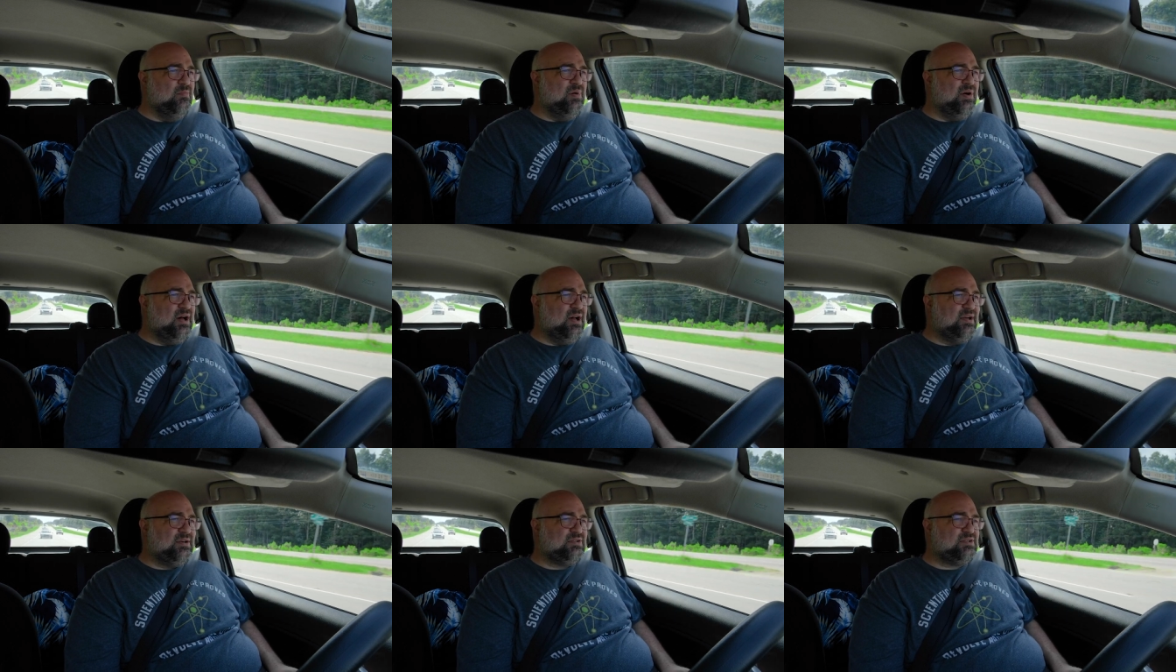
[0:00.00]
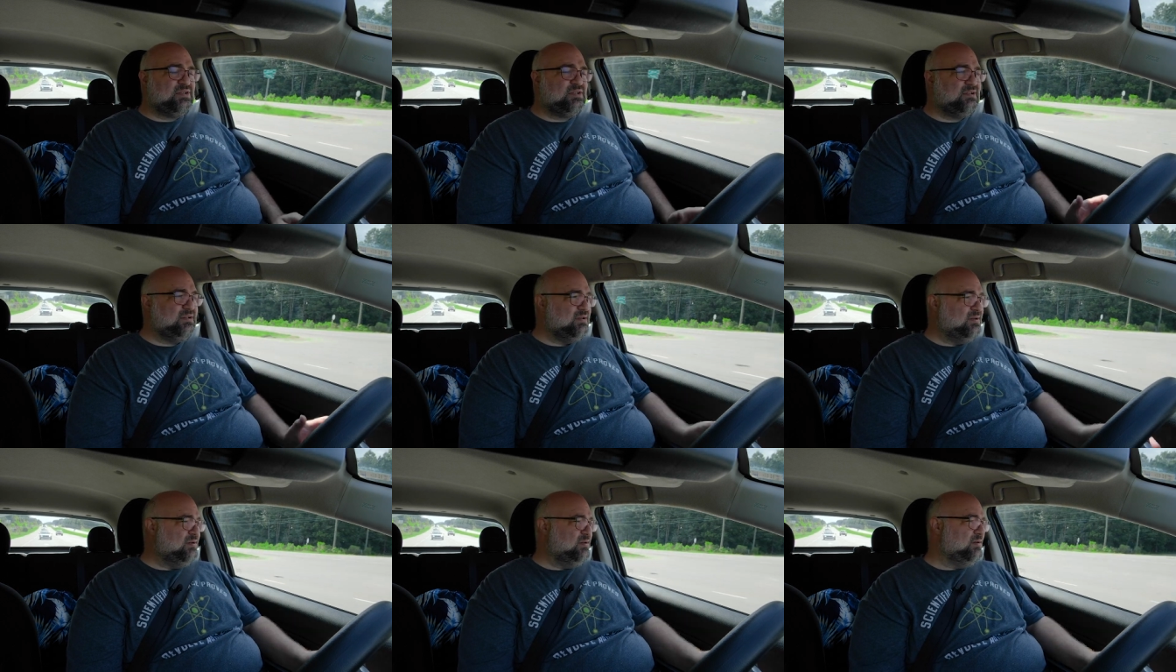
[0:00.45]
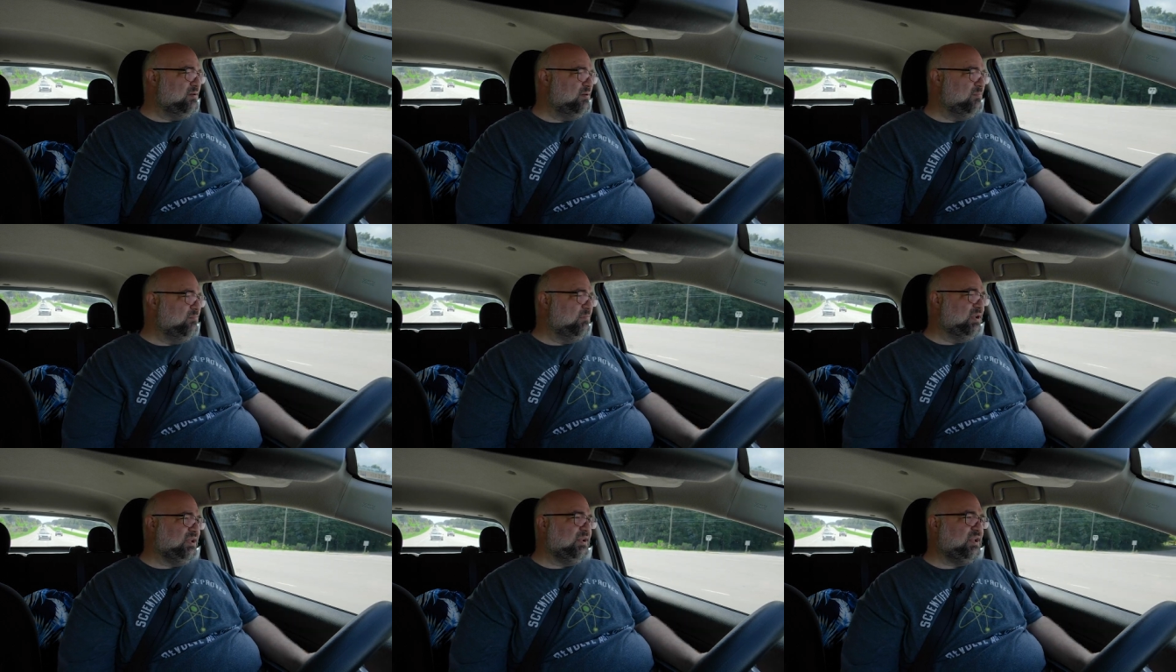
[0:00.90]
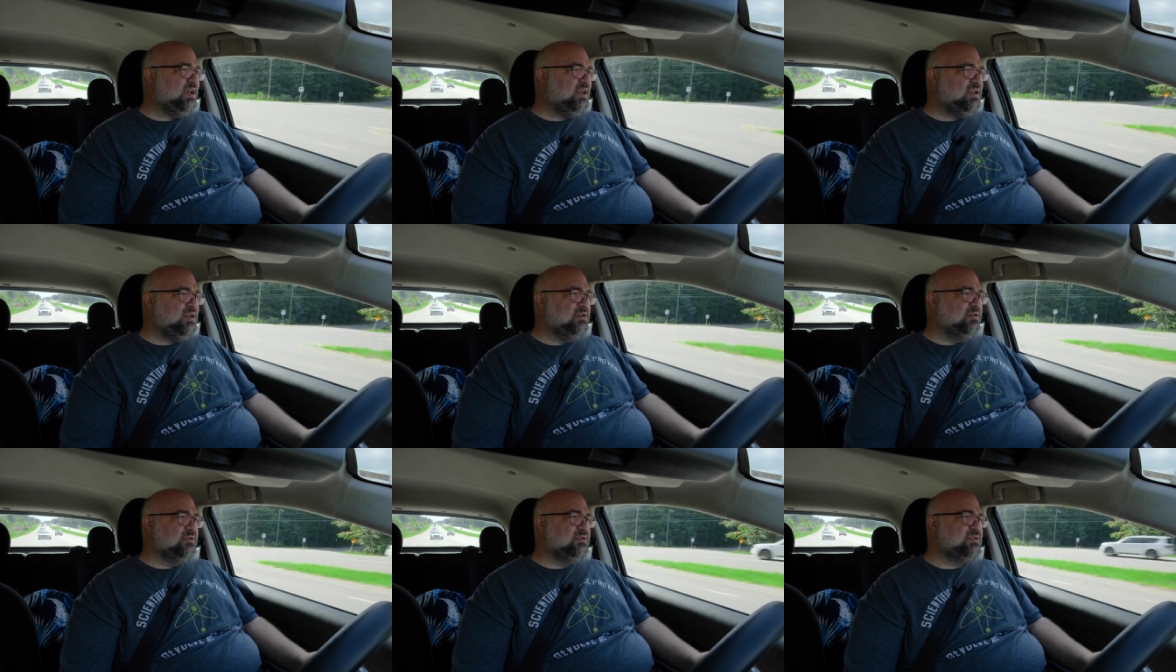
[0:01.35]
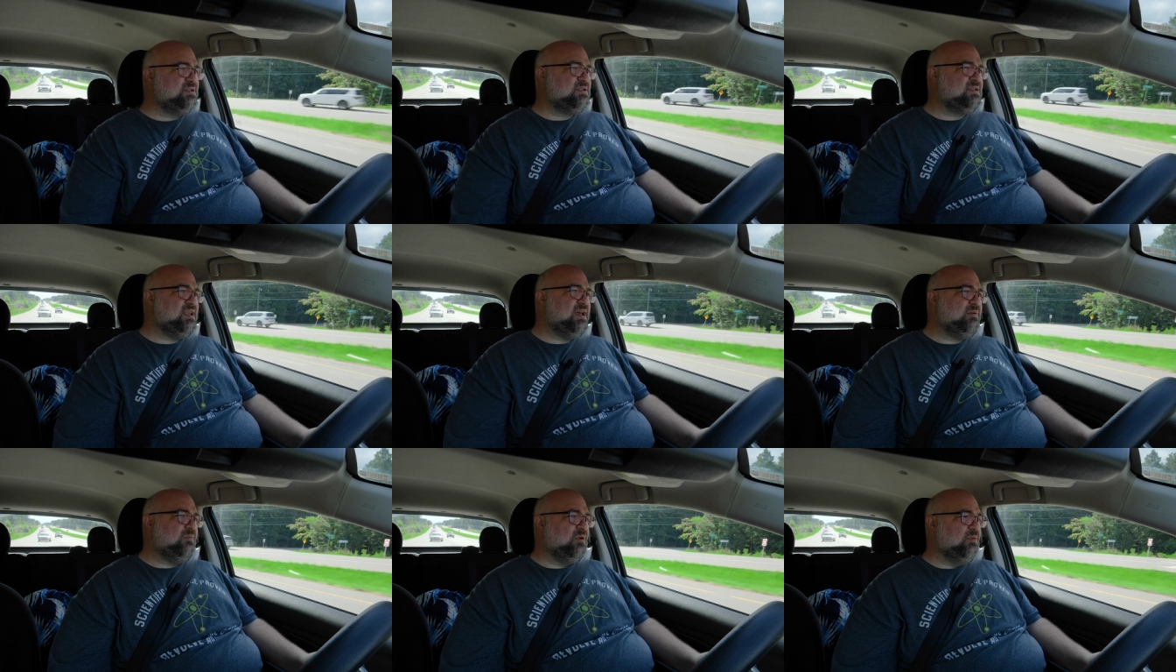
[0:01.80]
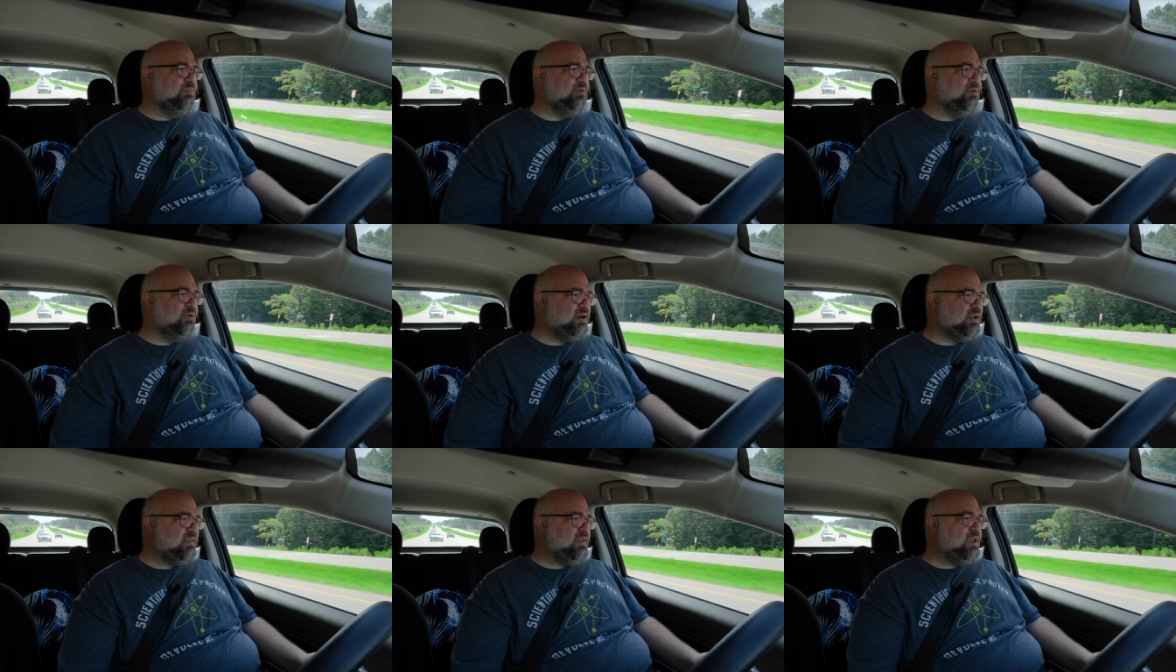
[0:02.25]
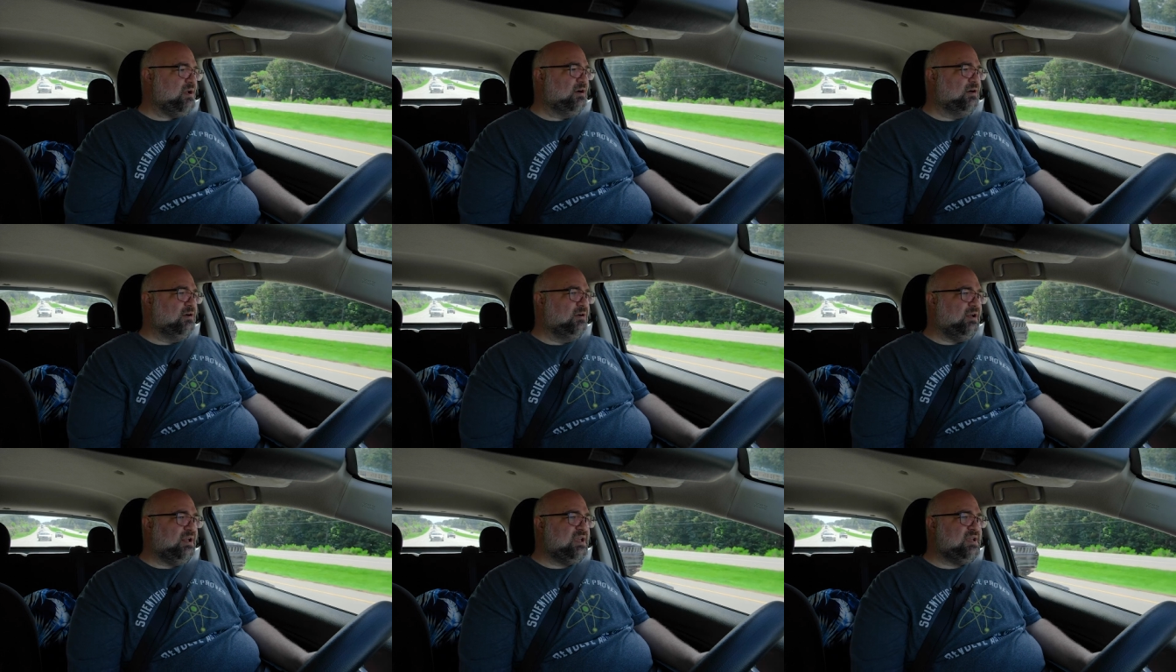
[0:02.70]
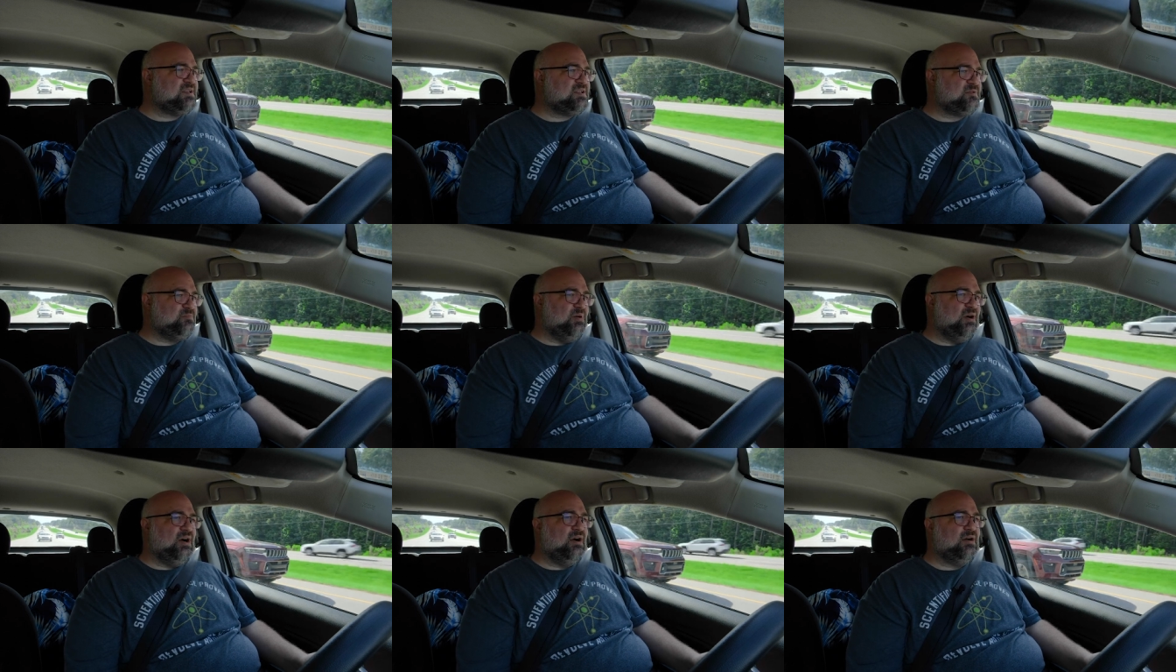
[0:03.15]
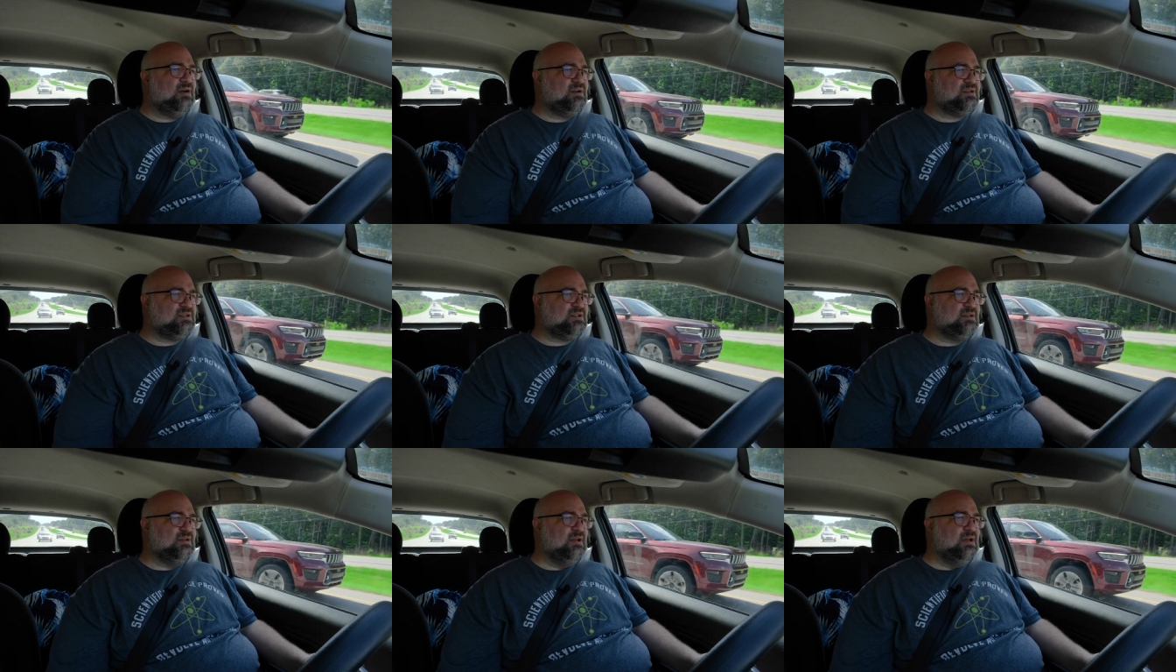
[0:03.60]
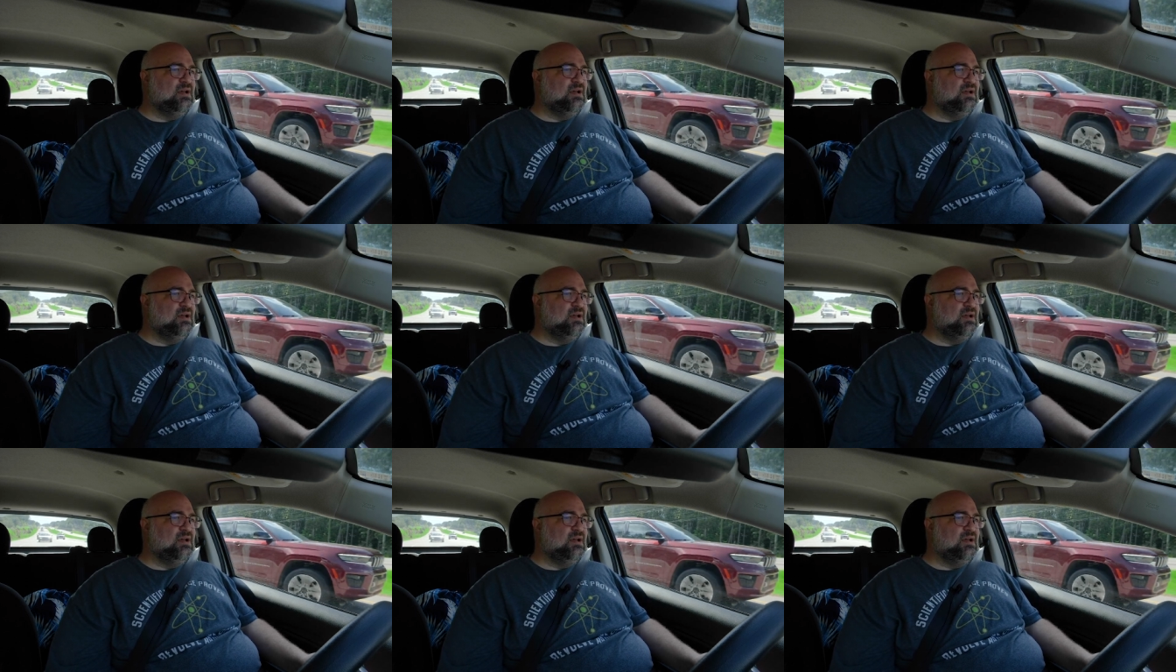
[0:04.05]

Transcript: but millennials that were born in the earliest part